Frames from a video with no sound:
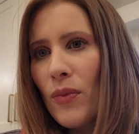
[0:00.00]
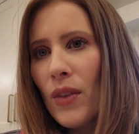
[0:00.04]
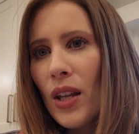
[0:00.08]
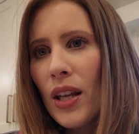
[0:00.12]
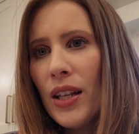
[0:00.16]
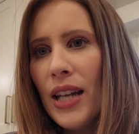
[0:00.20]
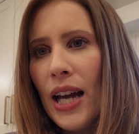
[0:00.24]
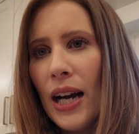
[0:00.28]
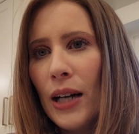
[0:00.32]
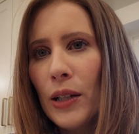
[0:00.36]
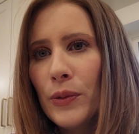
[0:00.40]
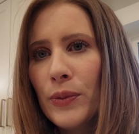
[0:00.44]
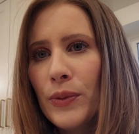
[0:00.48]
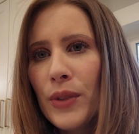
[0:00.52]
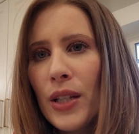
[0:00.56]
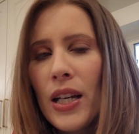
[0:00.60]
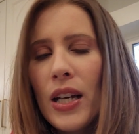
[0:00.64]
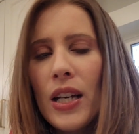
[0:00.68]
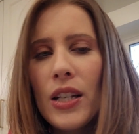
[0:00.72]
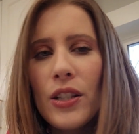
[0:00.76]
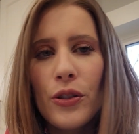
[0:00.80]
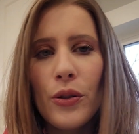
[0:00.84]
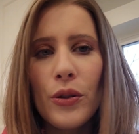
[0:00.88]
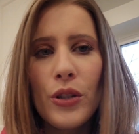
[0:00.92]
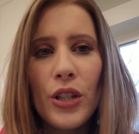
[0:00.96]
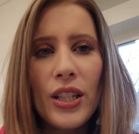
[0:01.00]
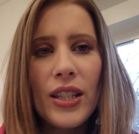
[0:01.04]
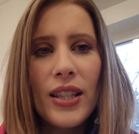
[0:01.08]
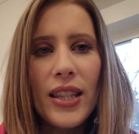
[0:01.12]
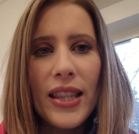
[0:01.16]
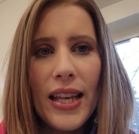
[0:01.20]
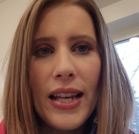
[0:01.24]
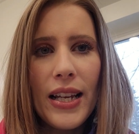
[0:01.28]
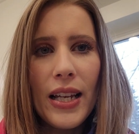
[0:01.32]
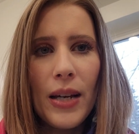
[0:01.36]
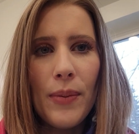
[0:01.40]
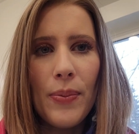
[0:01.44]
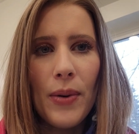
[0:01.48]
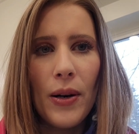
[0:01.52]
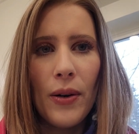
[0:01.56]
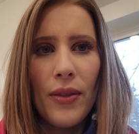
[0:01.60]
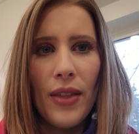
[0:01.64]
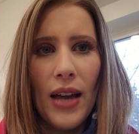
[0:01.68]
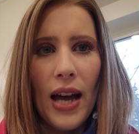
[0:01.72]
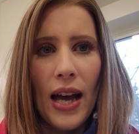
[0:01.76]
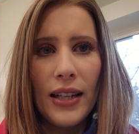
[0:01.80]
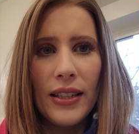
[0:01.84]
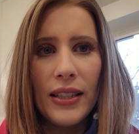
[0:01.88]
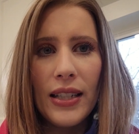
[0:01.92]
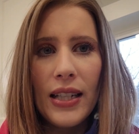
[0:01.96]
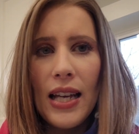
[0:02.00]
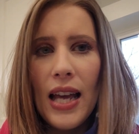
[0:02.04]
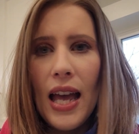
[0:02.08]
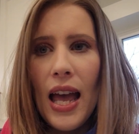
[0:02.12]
Now, so just think about that.